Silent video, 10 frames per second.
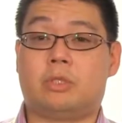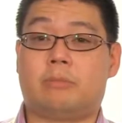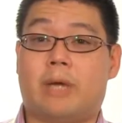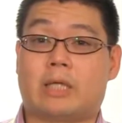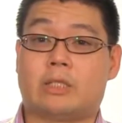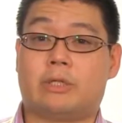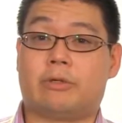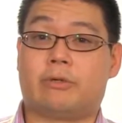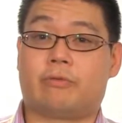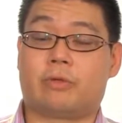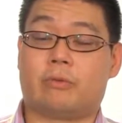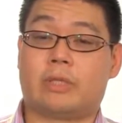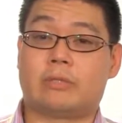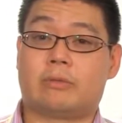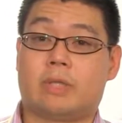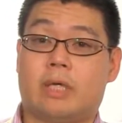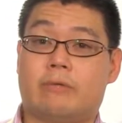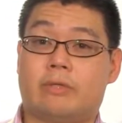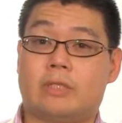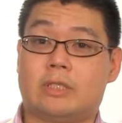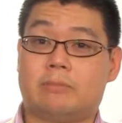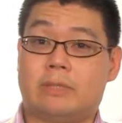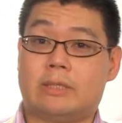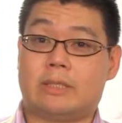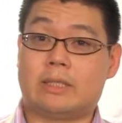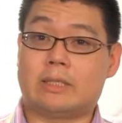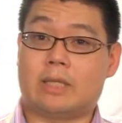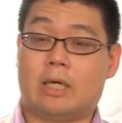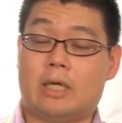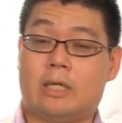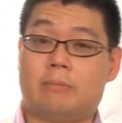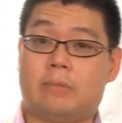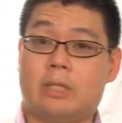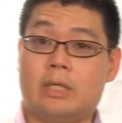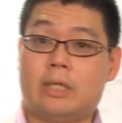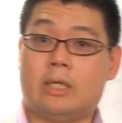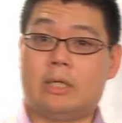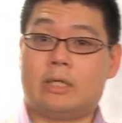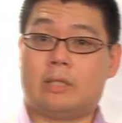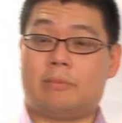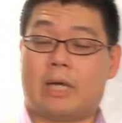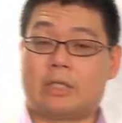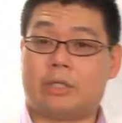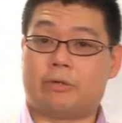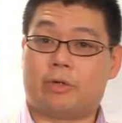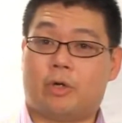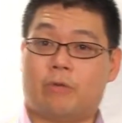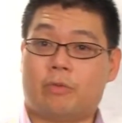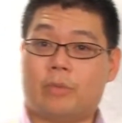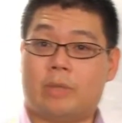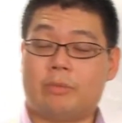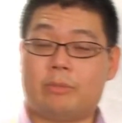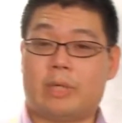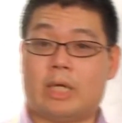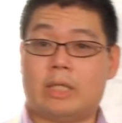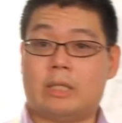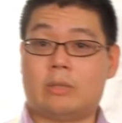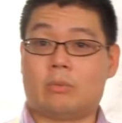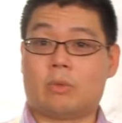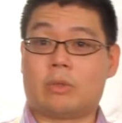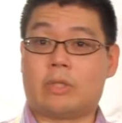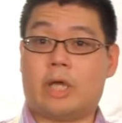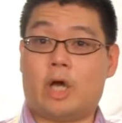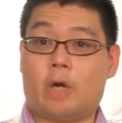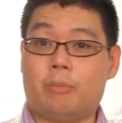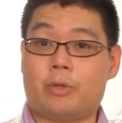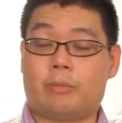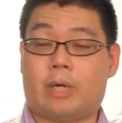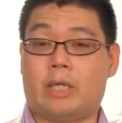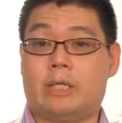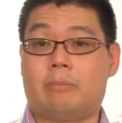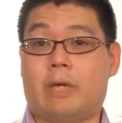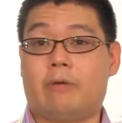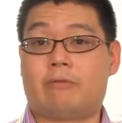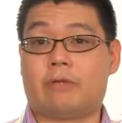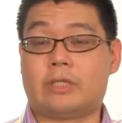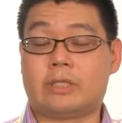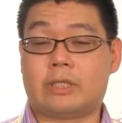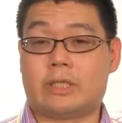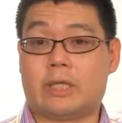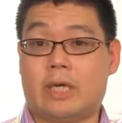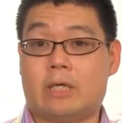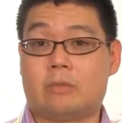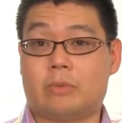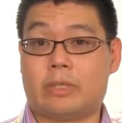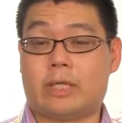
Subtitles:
to the bacteria for the rest of your life. It just means this time the bacteria overwhelm your body. We're going to help your body by flushing it out with